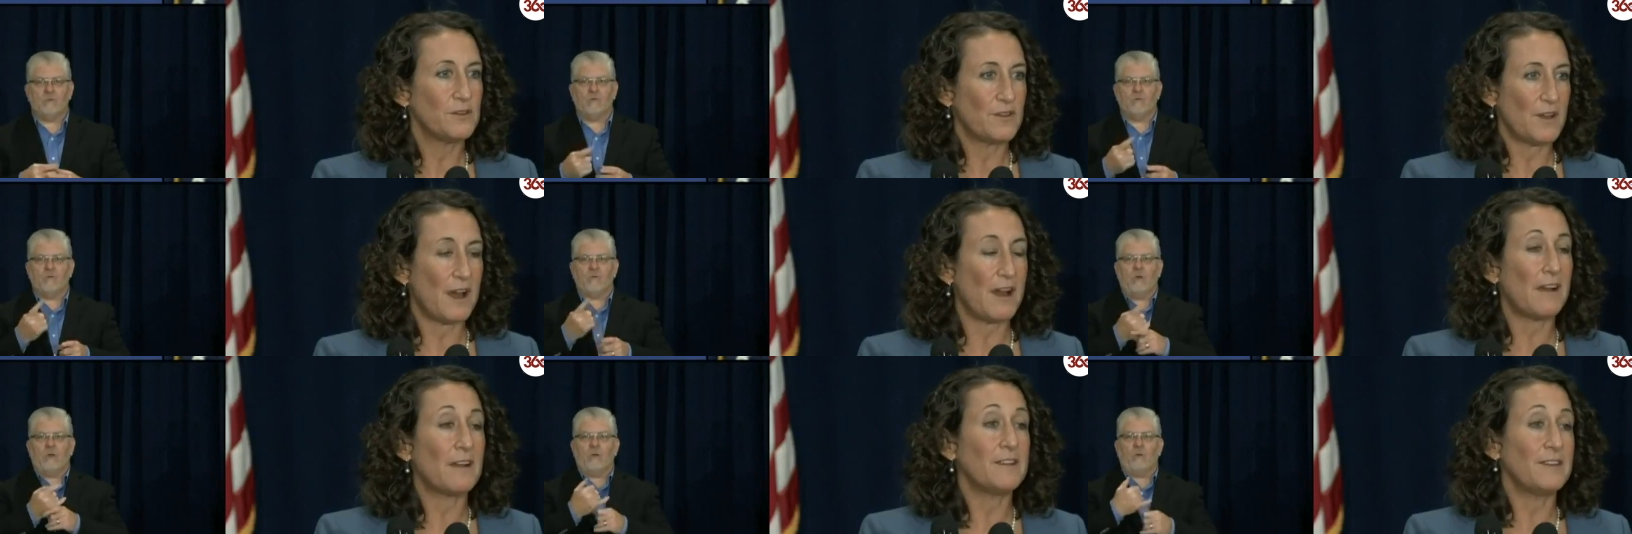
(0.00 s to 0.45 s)

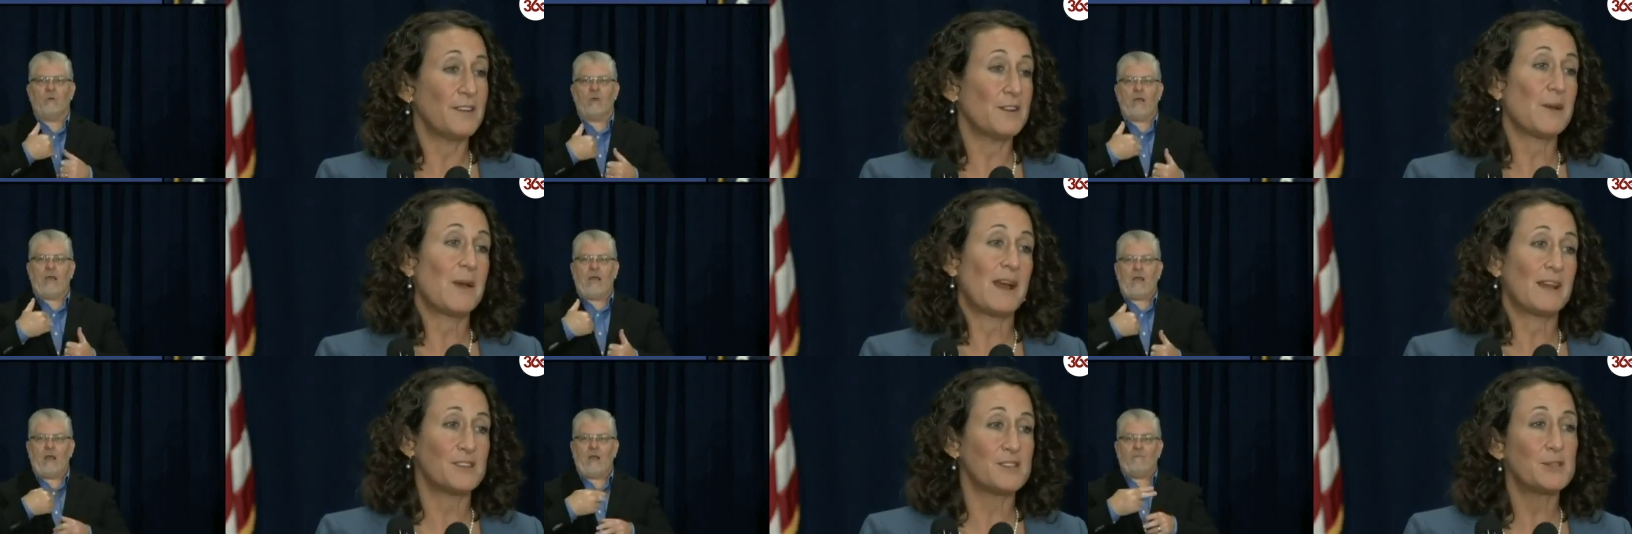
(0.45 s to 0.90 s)
Speaker 1: uh, you know,
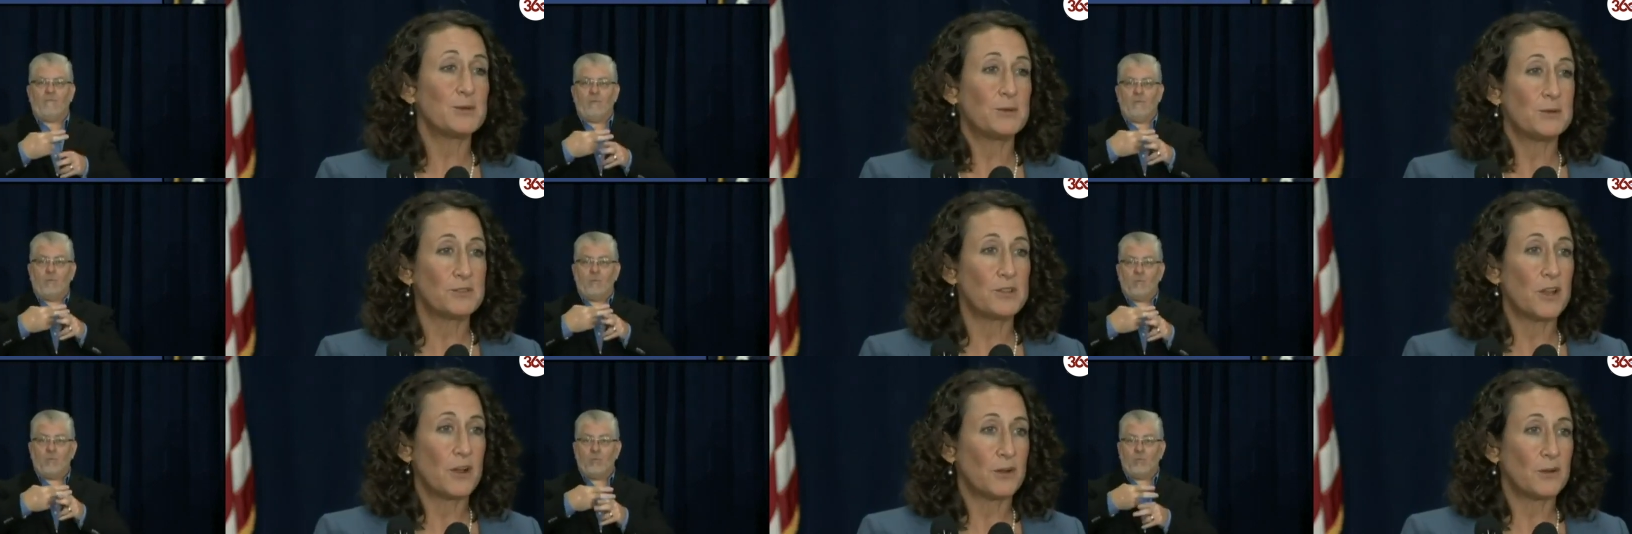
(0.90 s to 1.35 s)
as you all
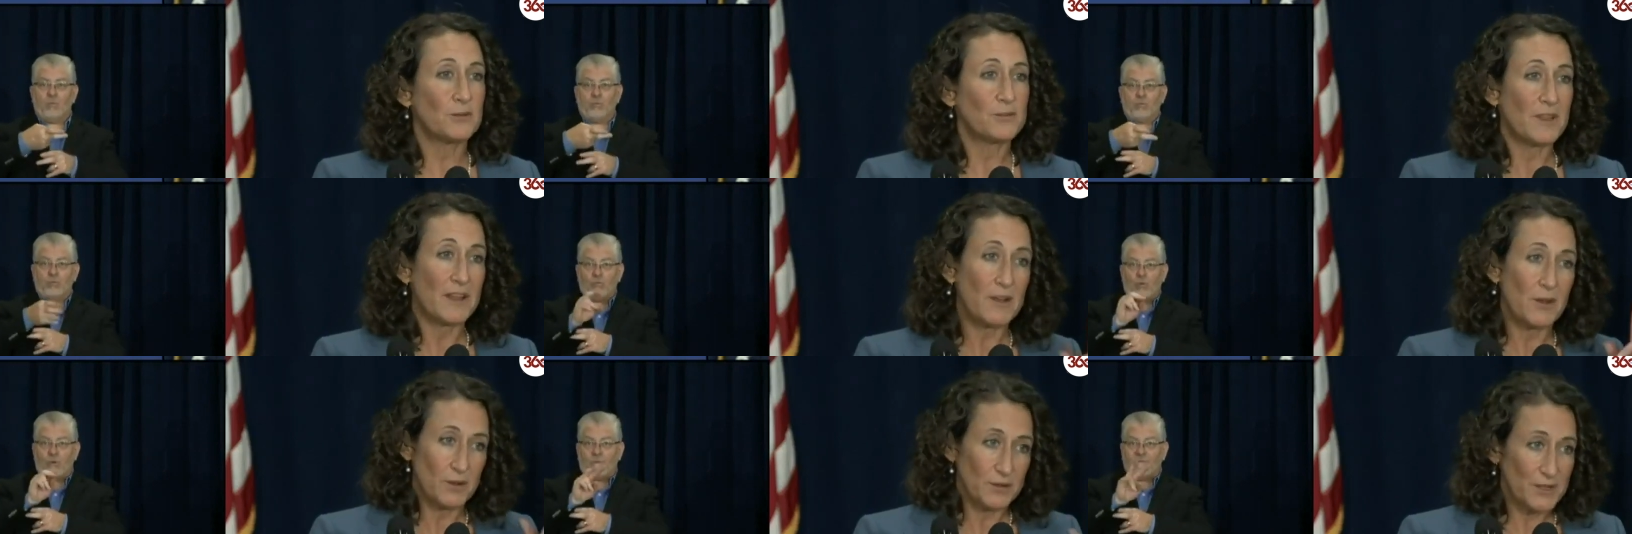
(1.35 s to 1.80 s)
know,
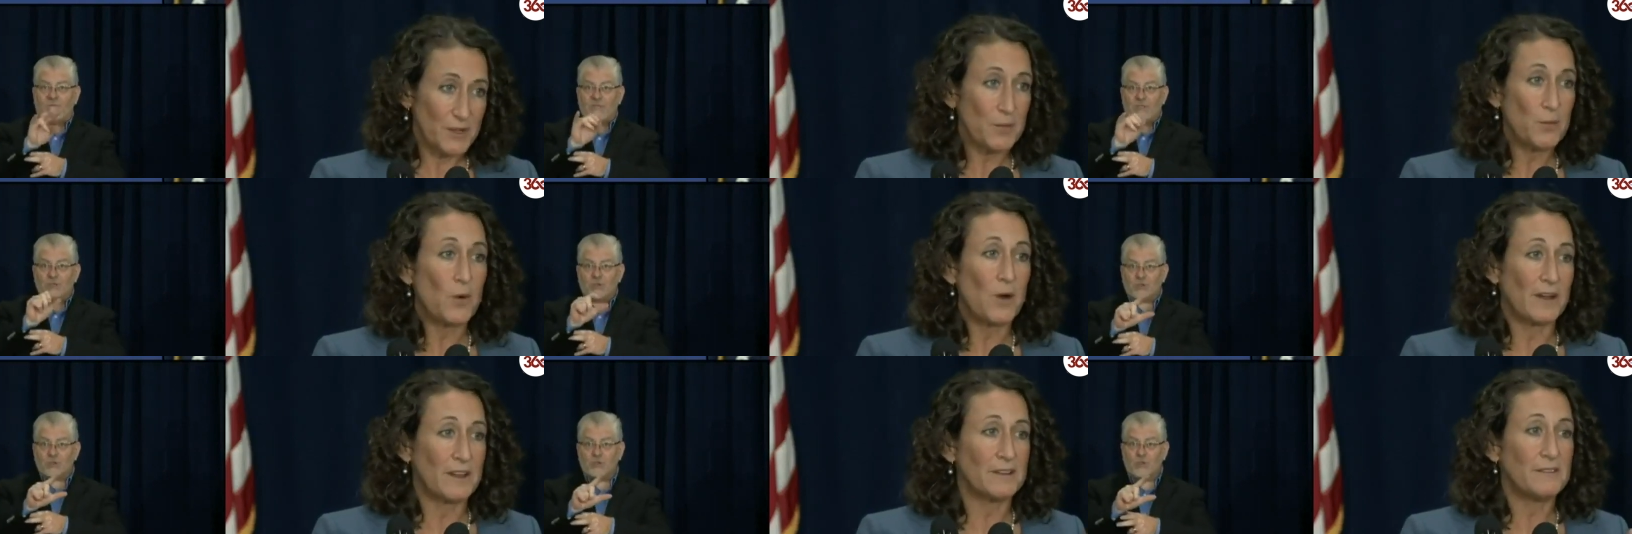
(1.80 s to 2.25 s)
like only
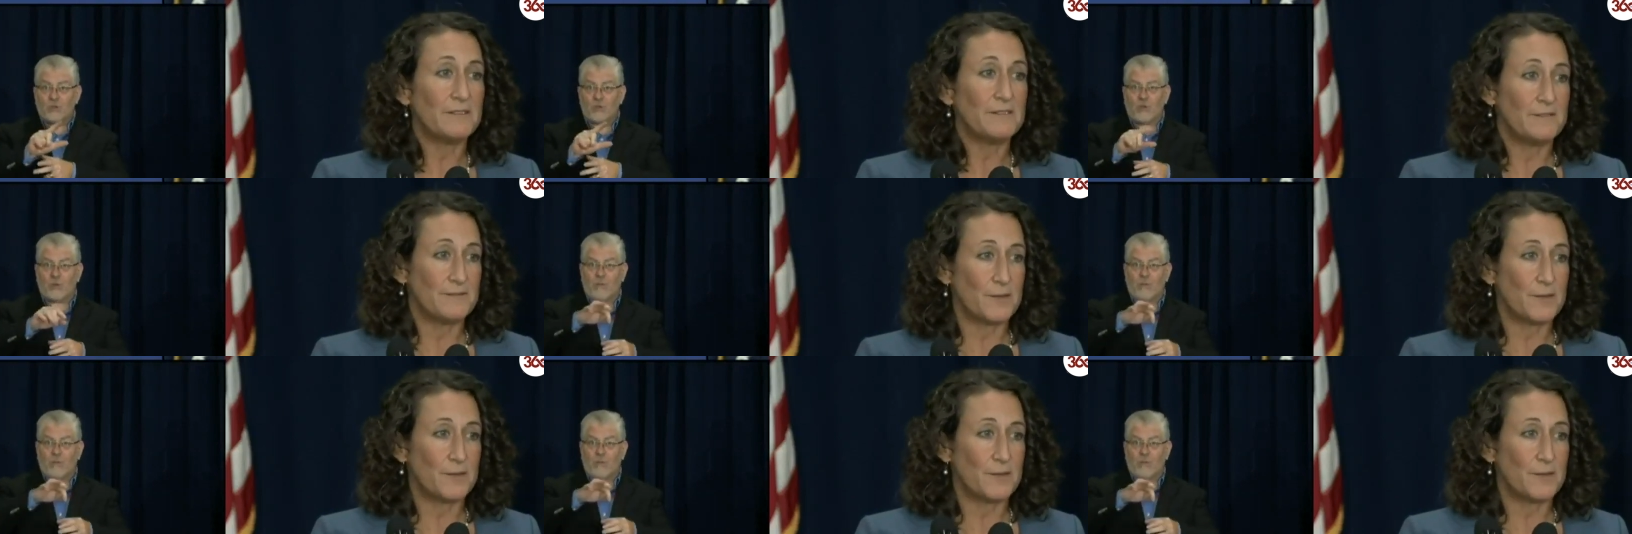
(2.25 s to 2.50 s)
one